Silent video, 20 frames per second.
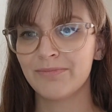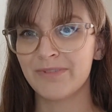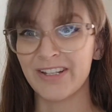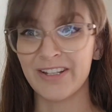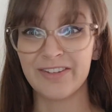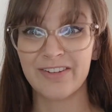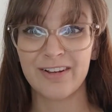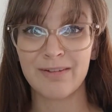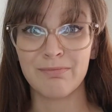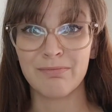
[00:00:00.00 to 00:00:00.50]

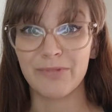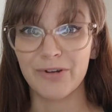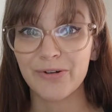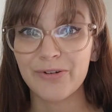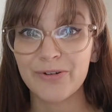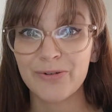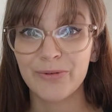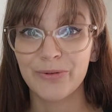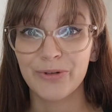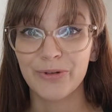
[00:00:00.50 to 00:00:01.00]
Sounds like a
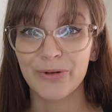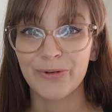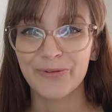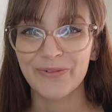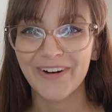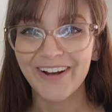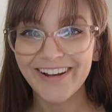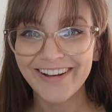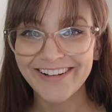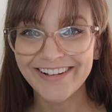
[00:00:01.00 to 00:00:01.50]
miracle though,
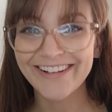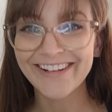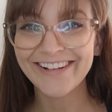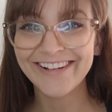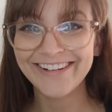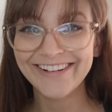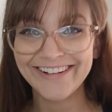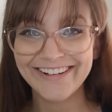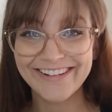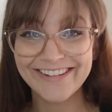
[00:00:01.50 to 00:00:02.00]
right?
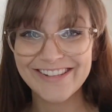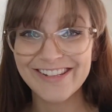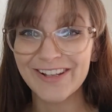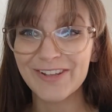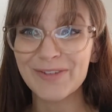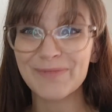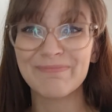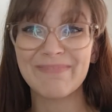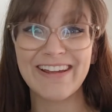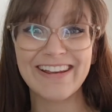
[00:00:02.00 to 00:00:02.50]
It
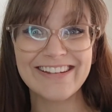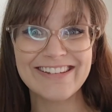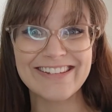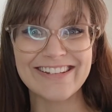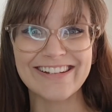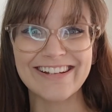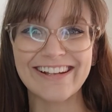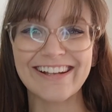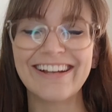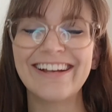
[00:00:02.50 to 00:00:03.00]
sounds
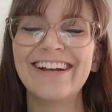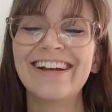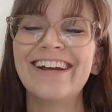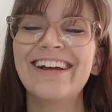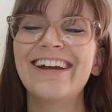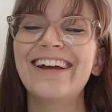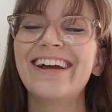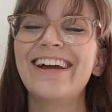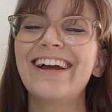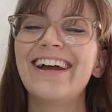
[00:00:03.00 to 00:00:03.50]
amazing.
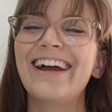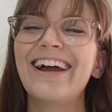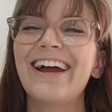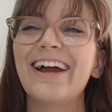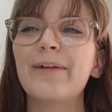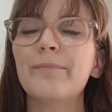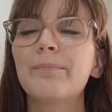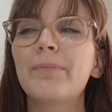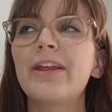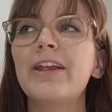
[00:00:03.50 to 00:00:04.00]

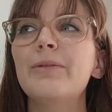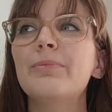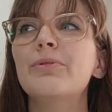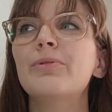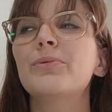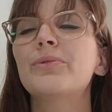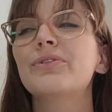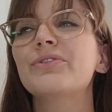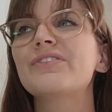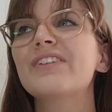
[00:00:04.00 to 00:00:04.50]
And
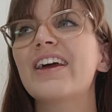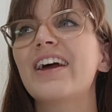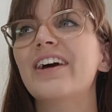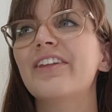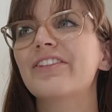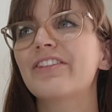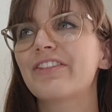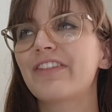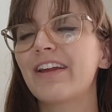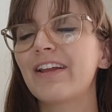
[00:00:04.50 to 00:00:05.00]
people will
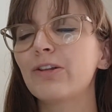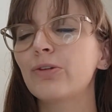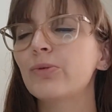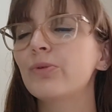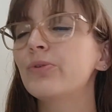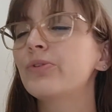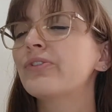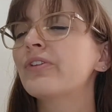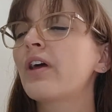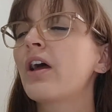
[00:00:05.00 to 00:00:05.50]
tout that they
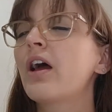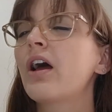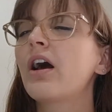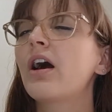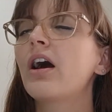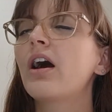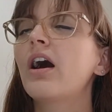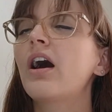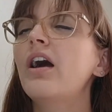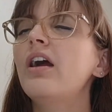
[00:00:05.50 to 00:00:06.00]
lose
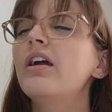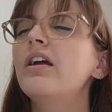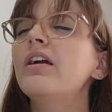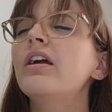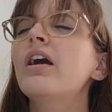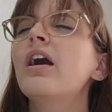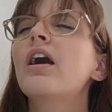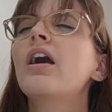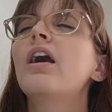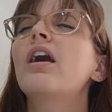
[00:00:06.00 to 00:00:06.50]

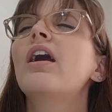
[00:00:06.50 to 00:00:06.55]
a